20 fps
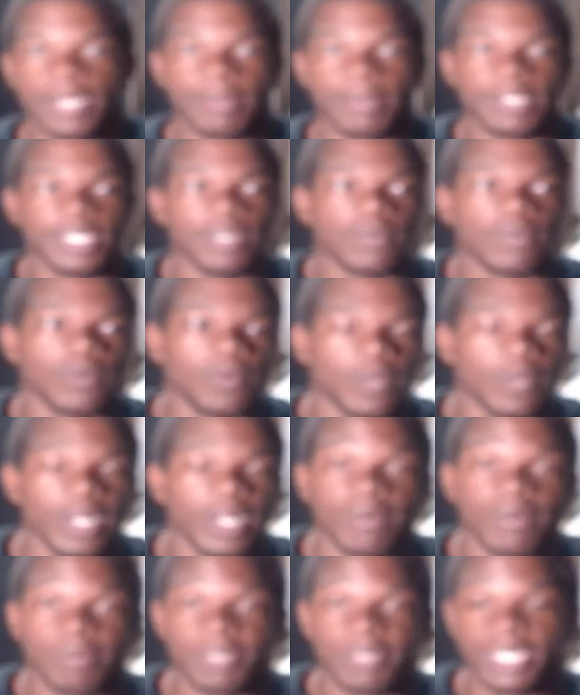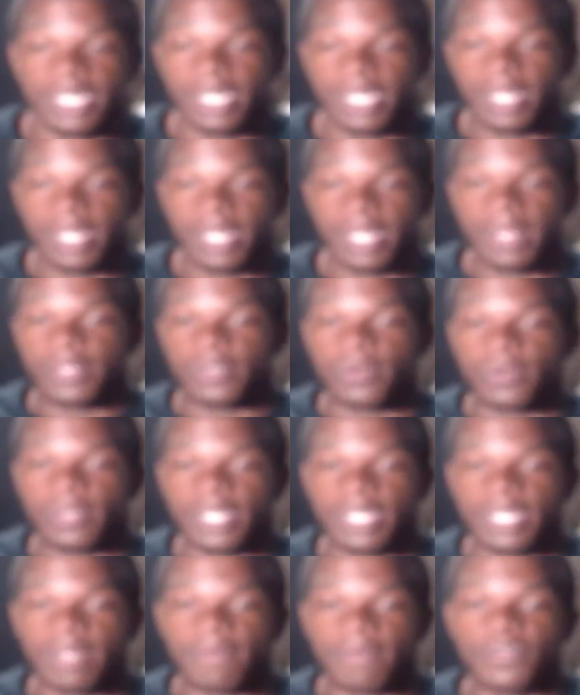stuff or whatever, but you
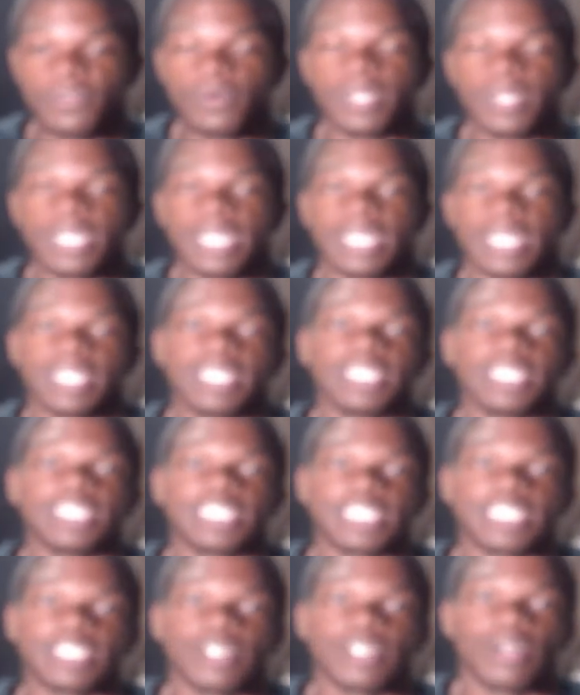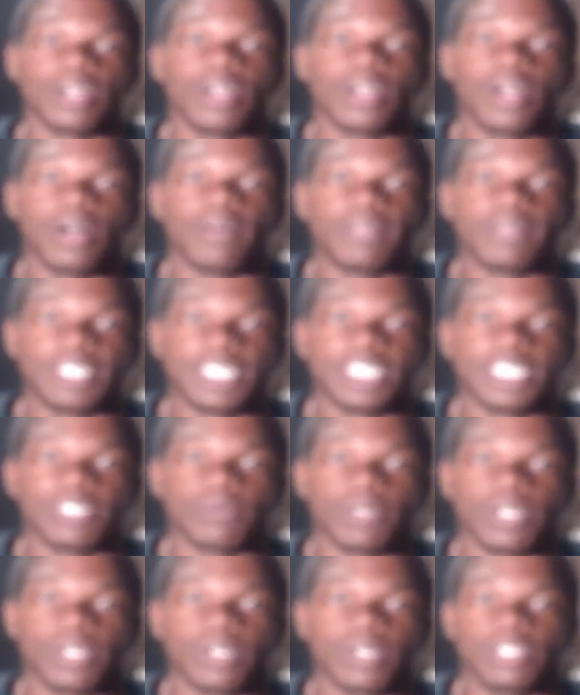if you can at least start a conversation
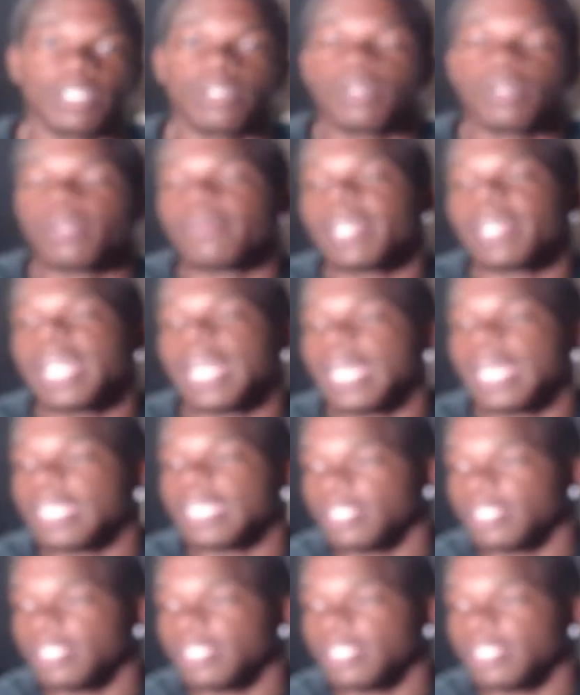with a girl, you don't even gotta actually